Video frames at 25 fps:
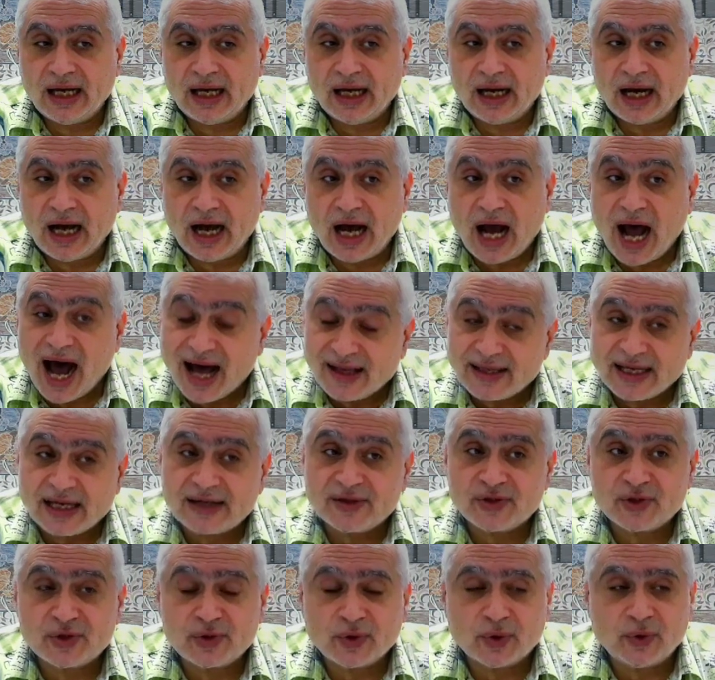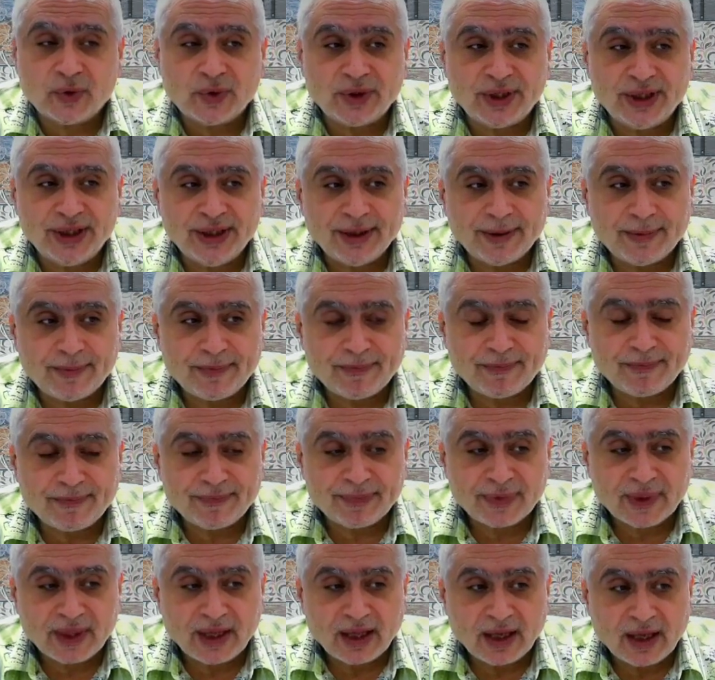Other story,
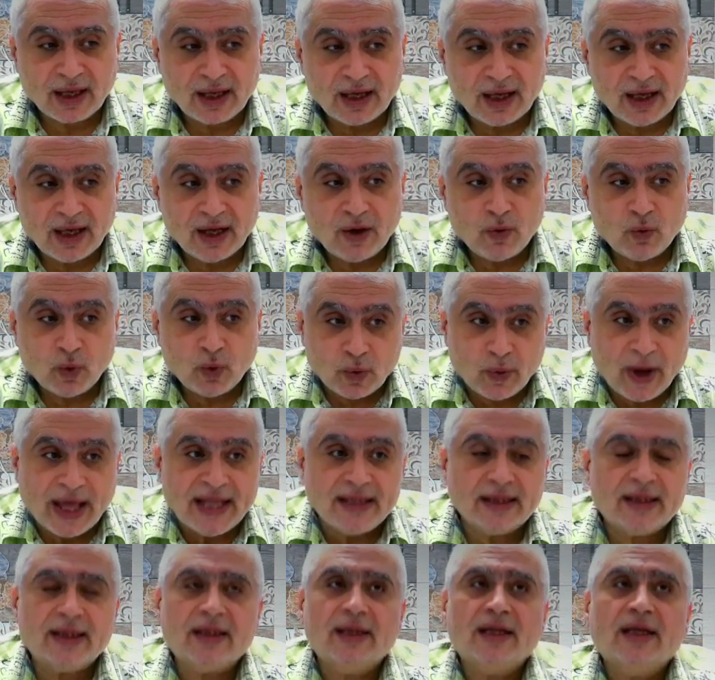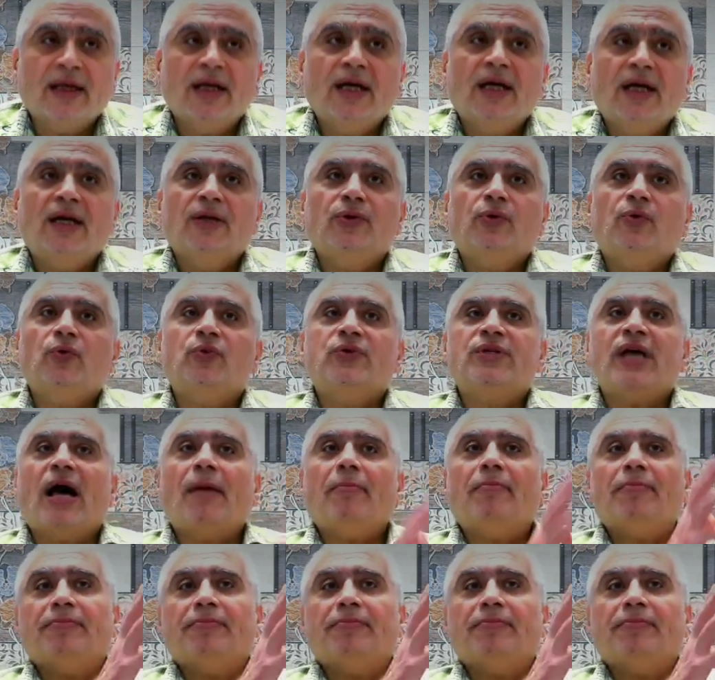we went to some